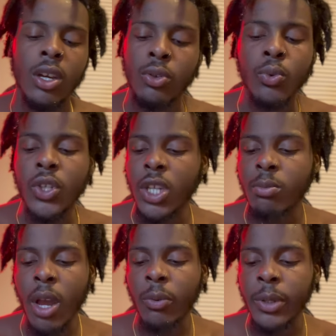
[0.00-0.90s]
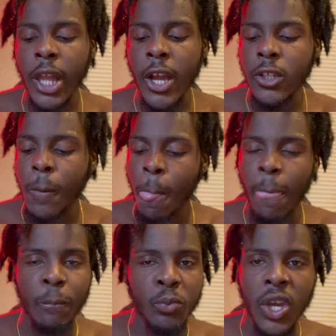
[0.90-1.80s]
You just sit back, relax.
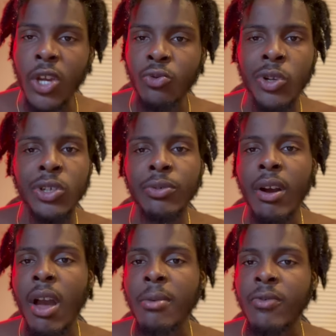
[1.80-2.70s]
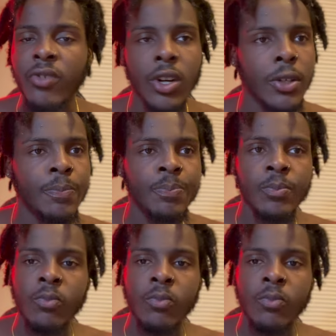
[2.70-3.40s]
Kids running around having fun.